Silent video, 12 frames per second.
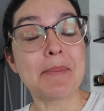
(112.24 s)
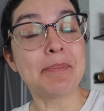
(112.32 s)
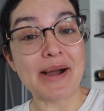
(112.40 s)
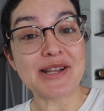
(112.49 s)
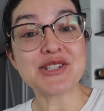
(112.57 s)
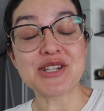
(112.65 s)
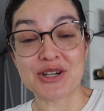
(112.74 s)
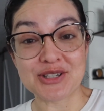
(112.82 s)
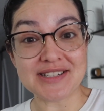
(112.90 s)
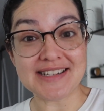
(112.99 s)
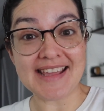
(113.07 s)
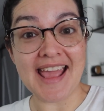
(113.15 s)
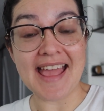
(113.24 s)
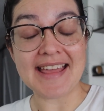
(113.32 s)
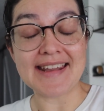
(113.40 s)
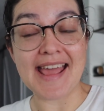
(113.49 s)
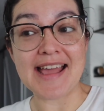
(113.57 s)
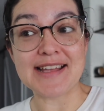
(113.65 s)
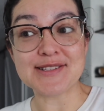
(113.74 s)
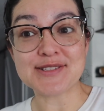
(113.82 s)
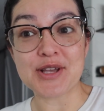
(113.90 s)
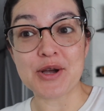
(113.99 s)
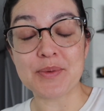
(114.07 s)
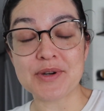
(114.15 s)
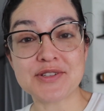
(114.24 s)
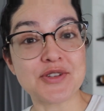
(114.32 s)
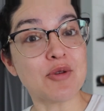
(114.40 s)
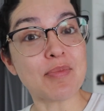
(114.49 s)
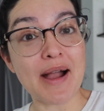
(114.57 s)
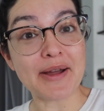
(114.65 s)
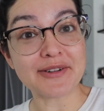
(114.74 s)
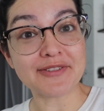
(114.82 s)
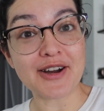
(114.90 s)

But she earned it again, and so we're so proud of